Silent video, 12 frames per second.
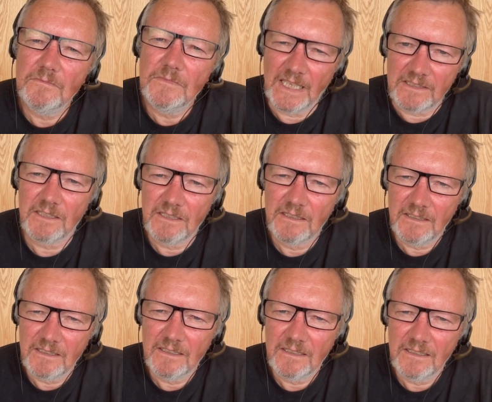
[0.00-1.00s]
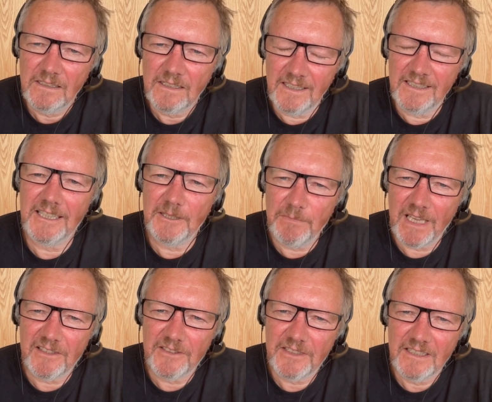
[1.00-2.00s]
Yes, I think it
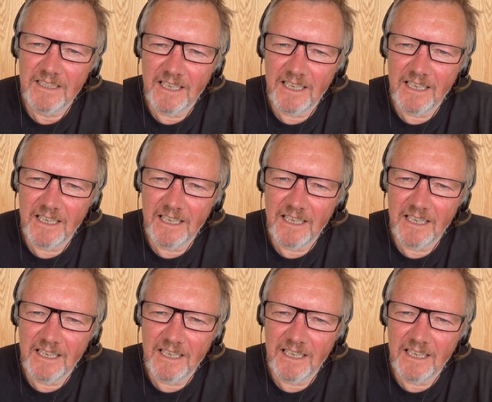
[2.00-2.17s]
matters.